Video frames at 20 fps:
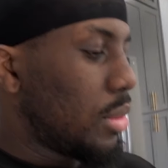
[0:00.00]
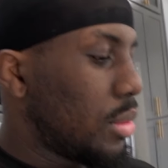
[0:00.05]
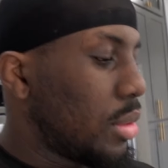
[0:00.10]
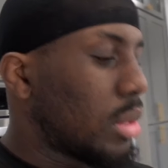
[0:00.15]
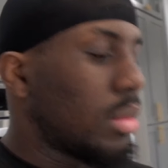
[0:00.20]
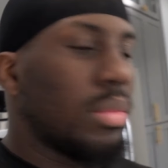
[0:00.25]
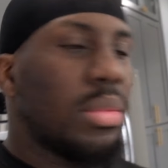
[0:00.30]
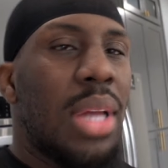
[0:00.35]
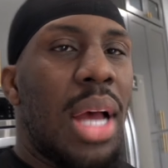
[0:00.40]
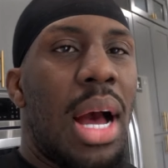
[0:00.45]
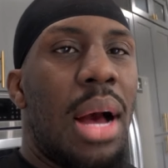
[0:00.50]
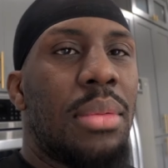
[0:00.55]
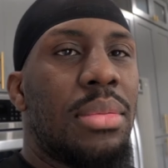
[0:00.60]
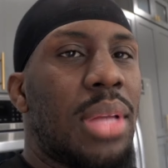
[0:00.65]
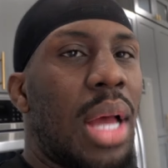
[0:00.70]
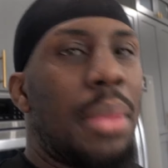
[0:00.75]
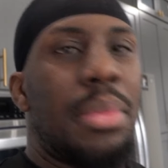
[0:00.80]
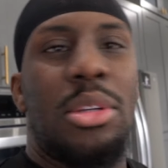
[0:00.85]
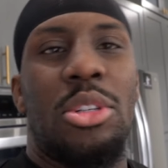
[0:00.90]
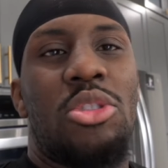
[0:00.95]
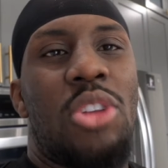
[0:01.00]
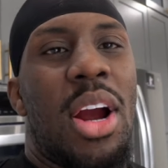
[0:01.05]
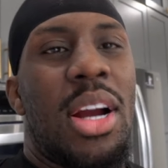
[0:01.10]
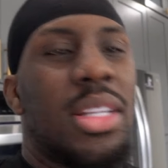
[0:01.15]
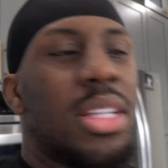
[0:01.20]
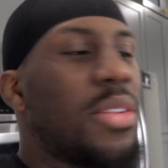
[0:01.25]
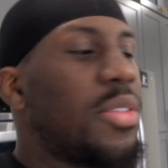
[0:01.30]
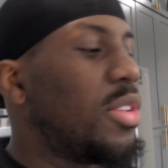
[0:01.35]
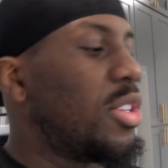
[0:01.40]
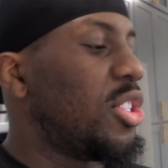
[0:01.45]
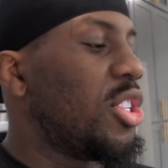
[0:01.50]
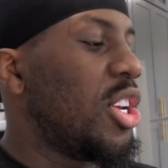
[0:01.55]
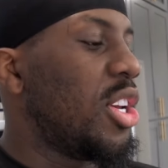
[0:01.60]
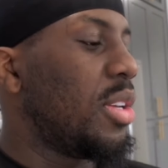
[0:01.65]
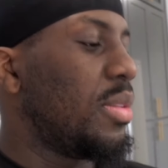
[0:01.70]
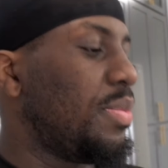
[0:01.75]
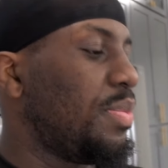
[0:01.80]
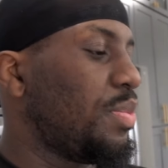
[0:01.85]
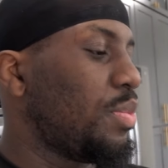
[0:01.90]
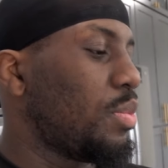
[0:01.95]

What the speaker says: sometimes I be trying different shit.